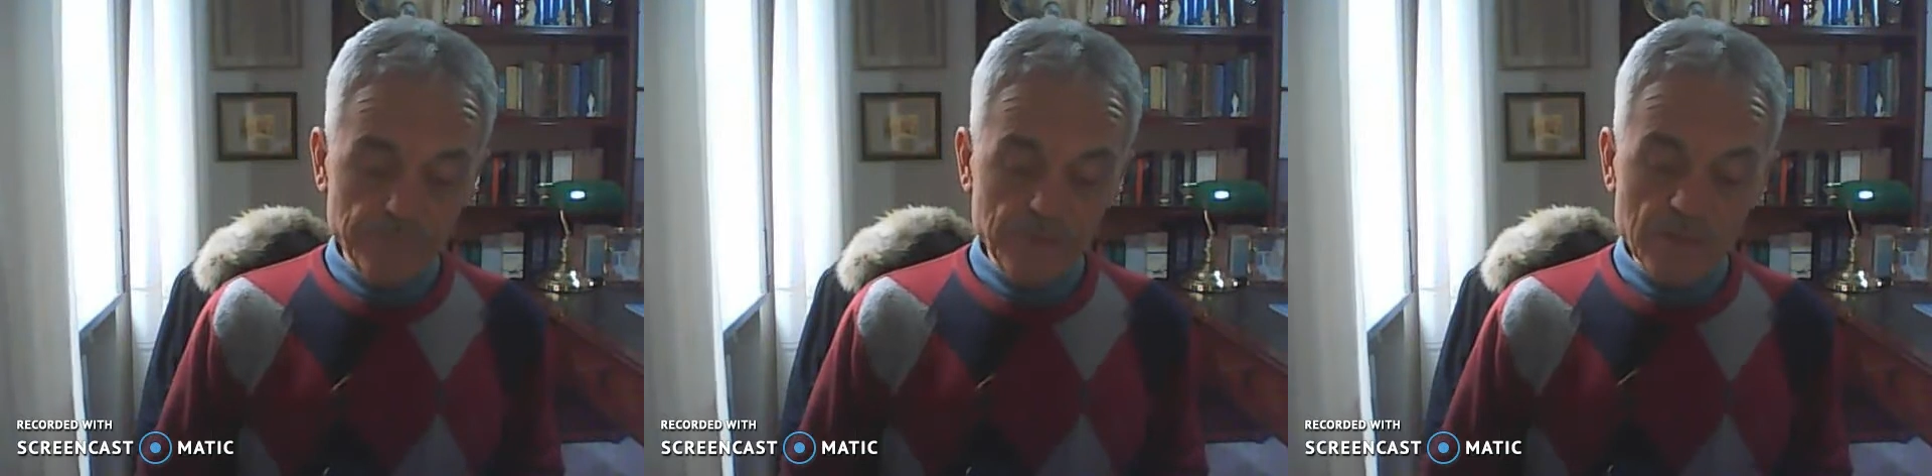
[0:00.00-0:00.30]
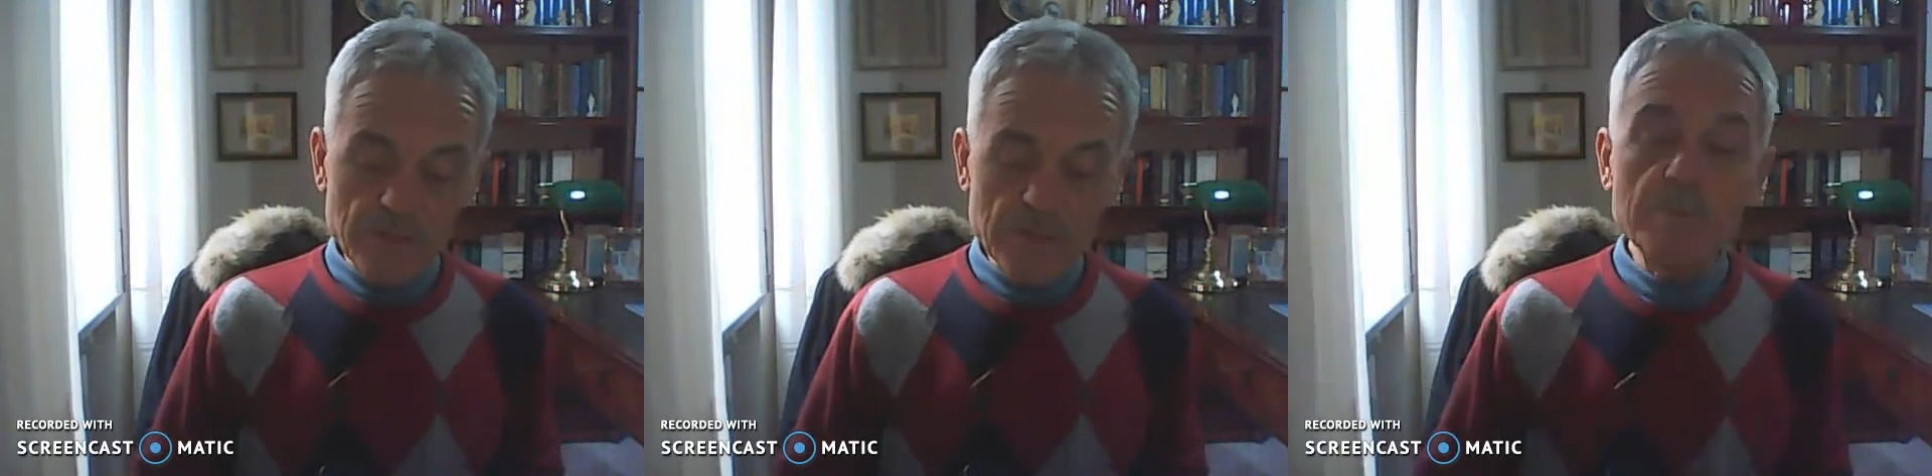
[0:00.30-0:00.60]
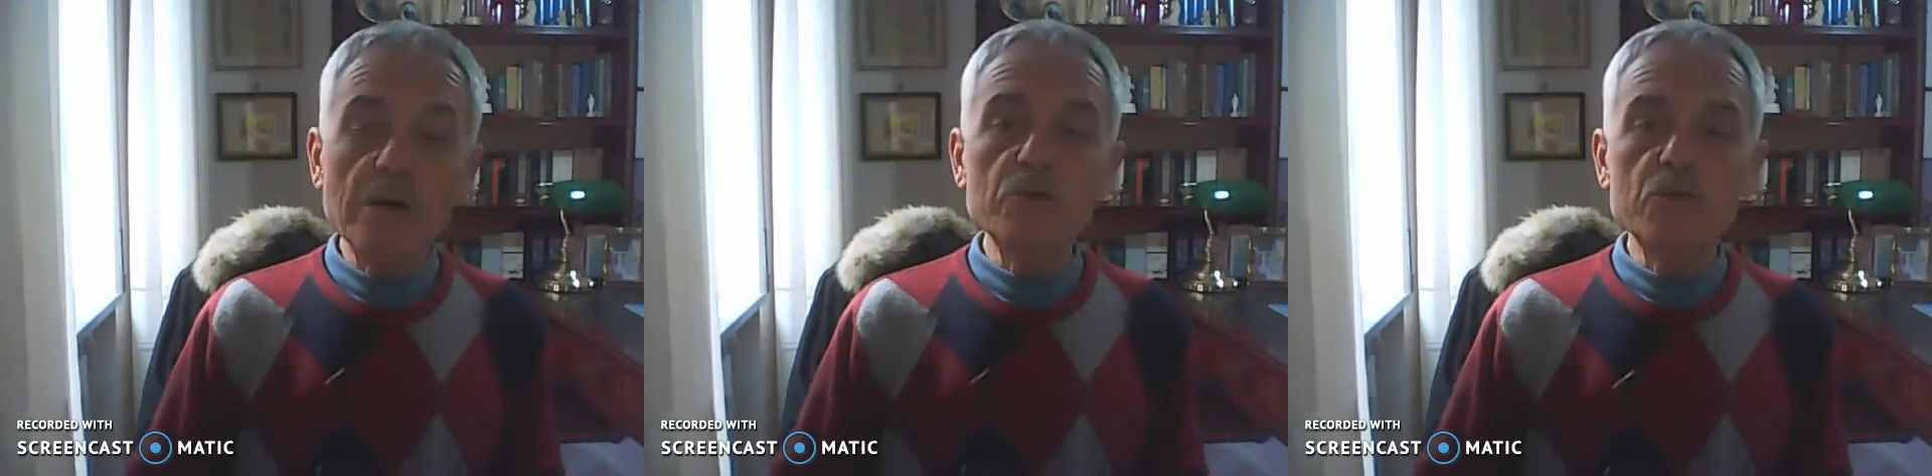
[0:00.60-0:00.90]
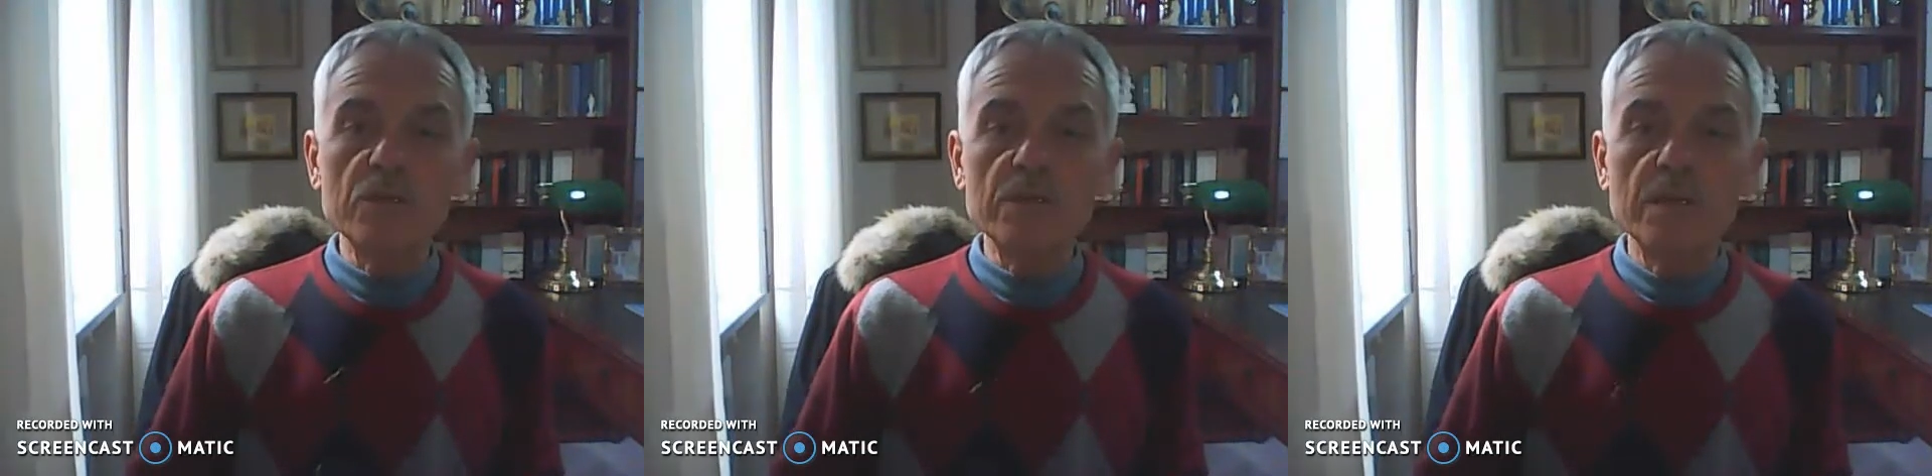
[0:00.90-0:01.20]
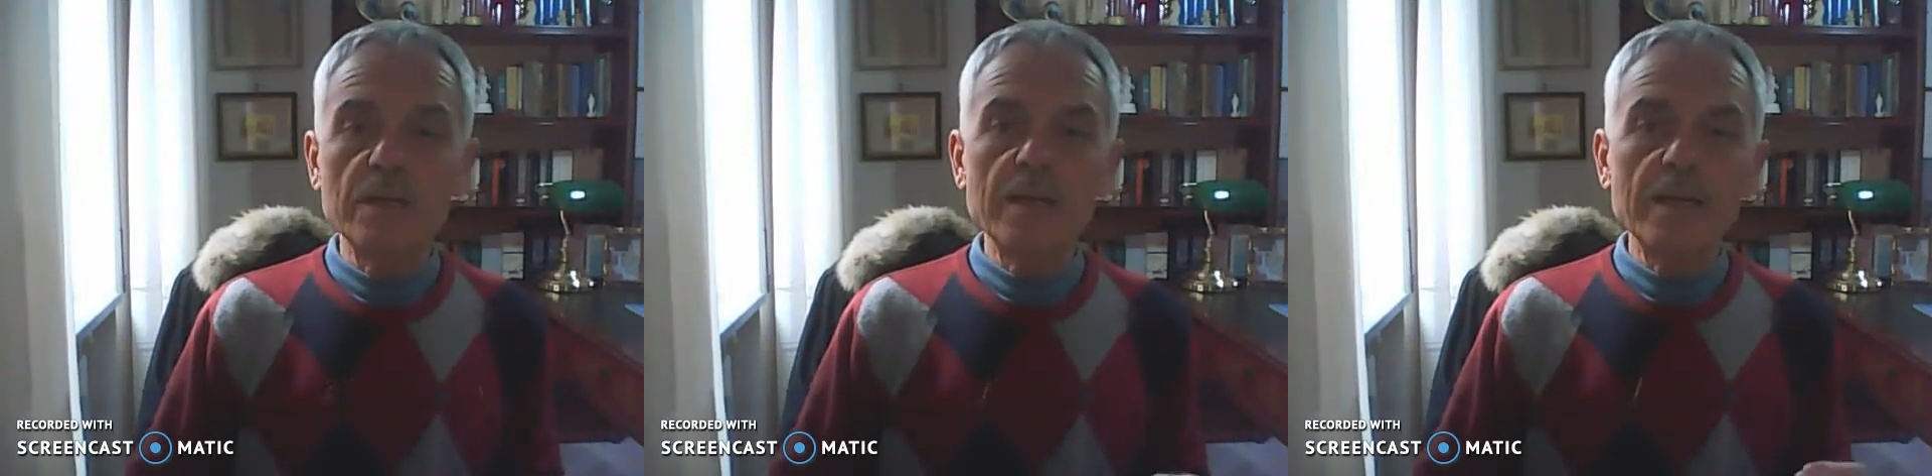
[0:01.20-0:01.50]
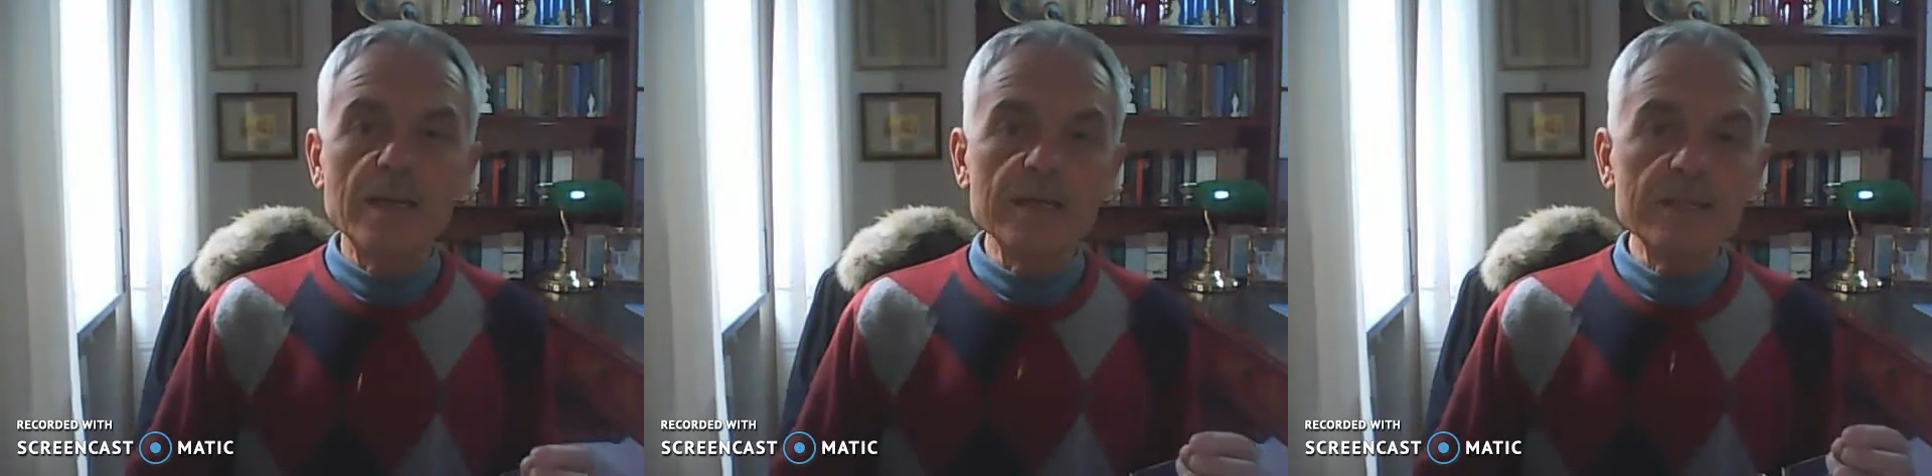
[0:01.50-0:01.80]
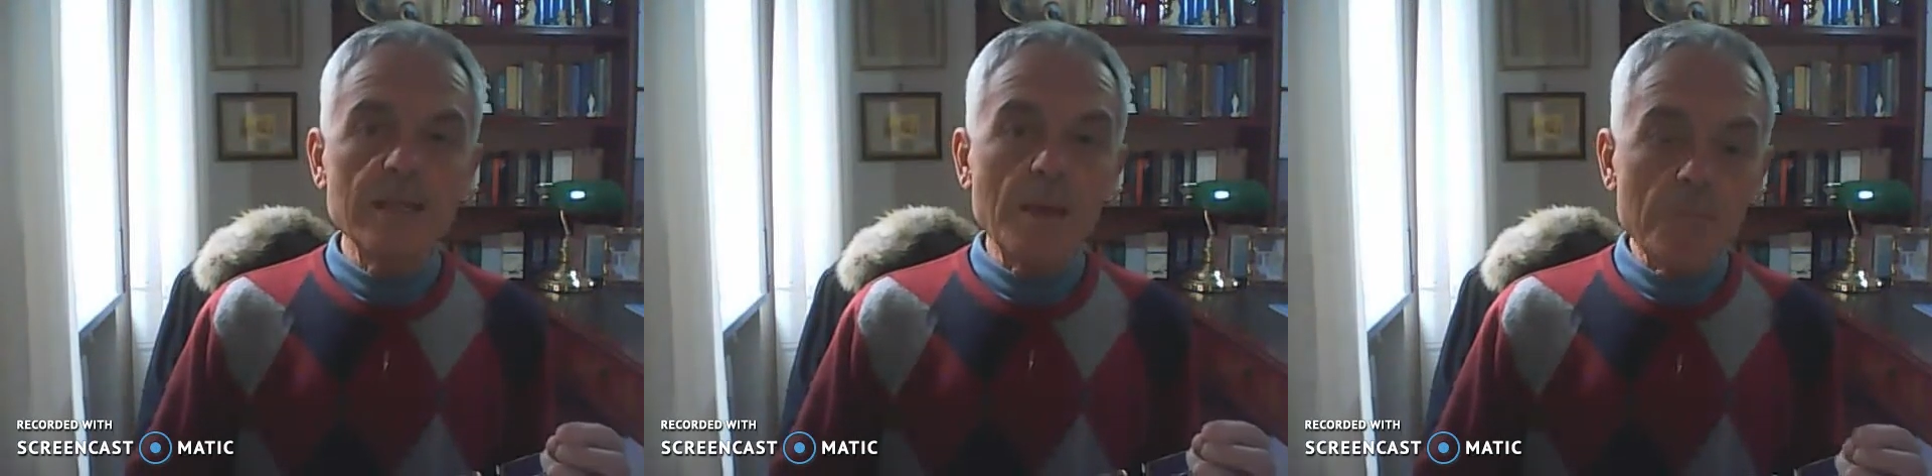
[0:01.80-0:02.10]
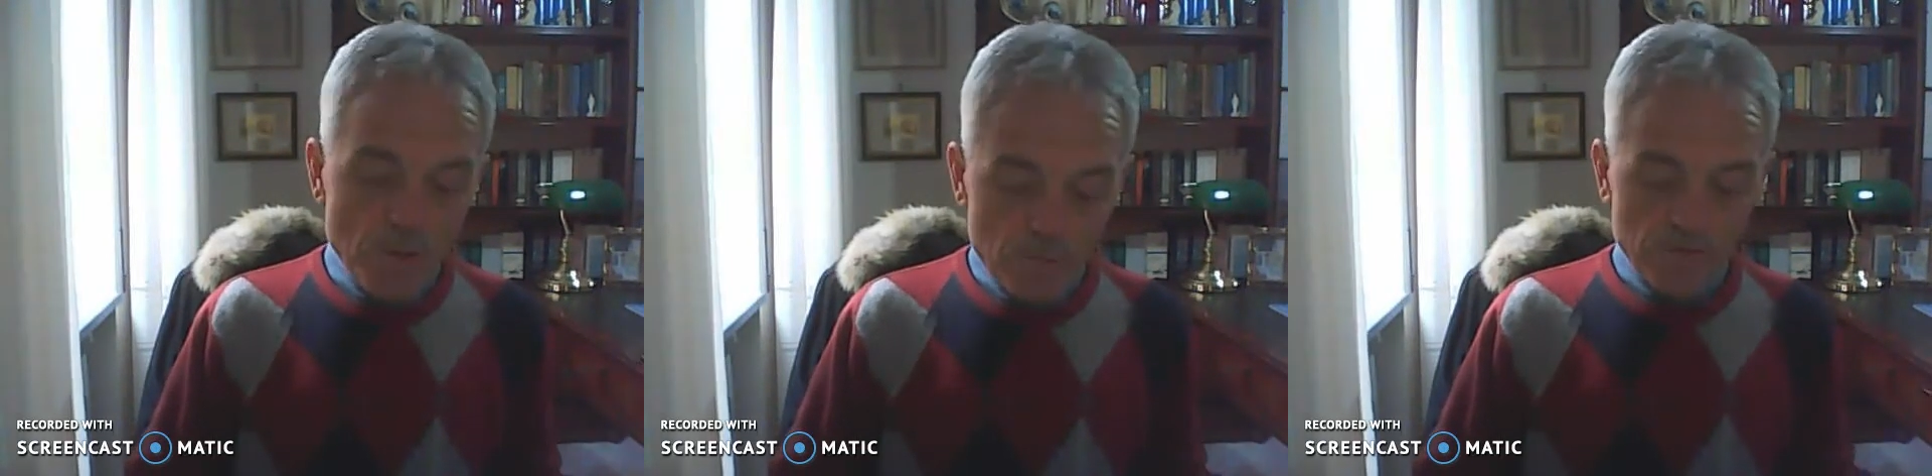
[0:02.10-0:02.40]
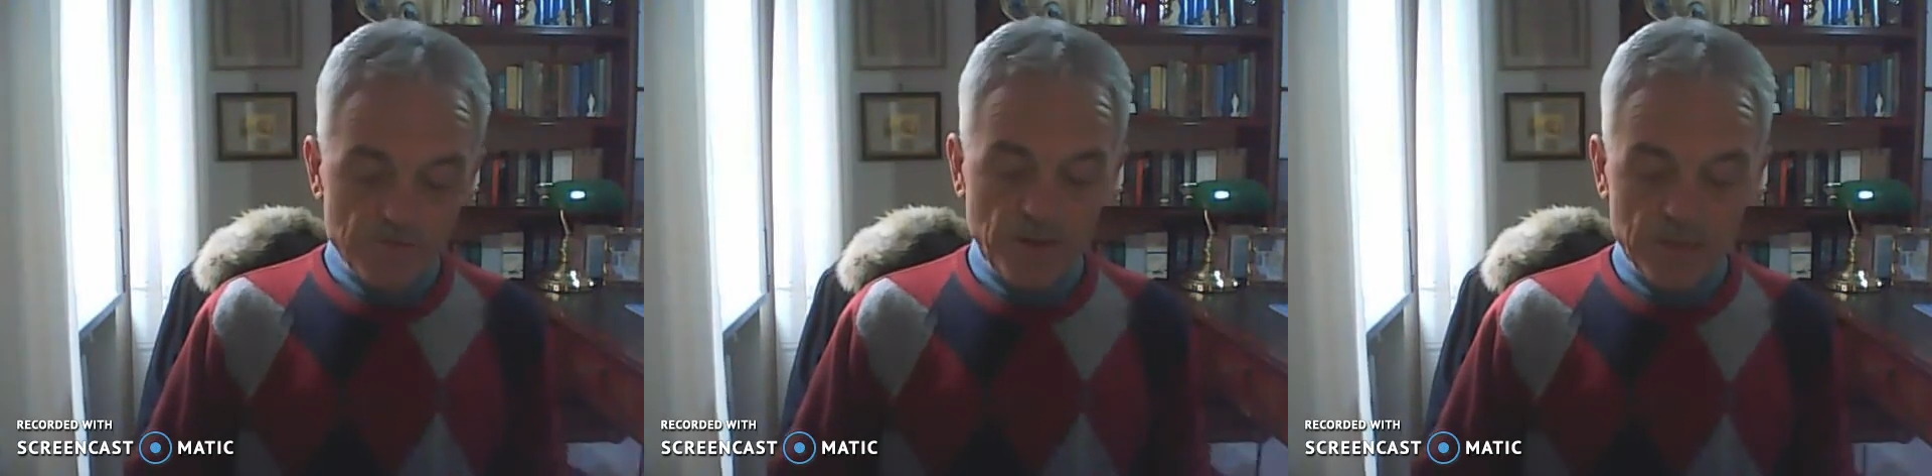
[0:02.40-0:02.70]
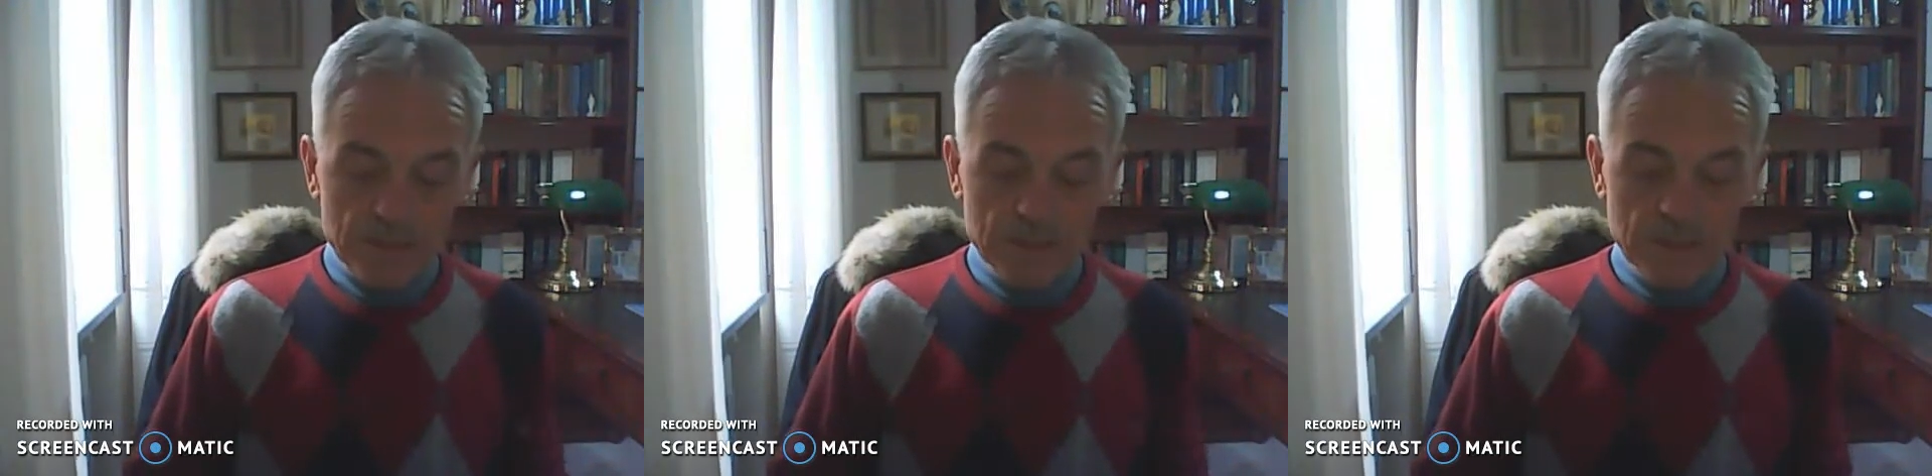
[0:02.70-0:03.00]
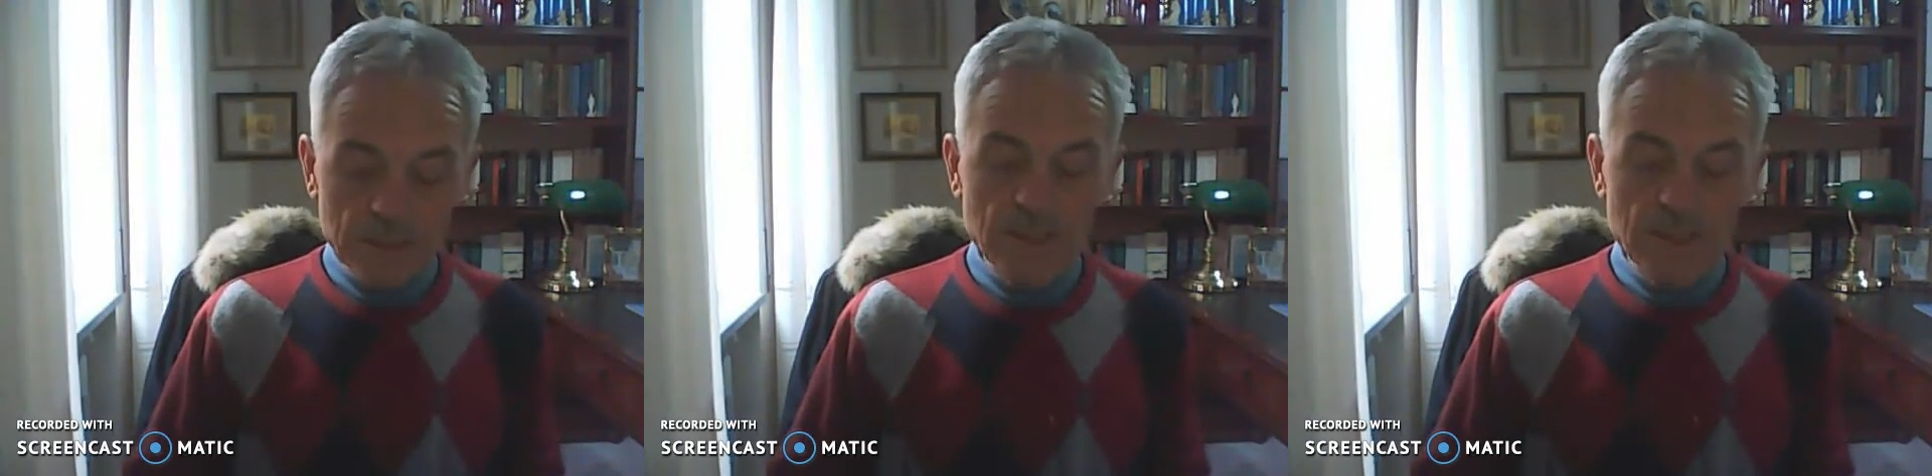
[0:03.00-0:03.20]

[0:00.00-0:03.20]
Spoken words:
the emotion is purified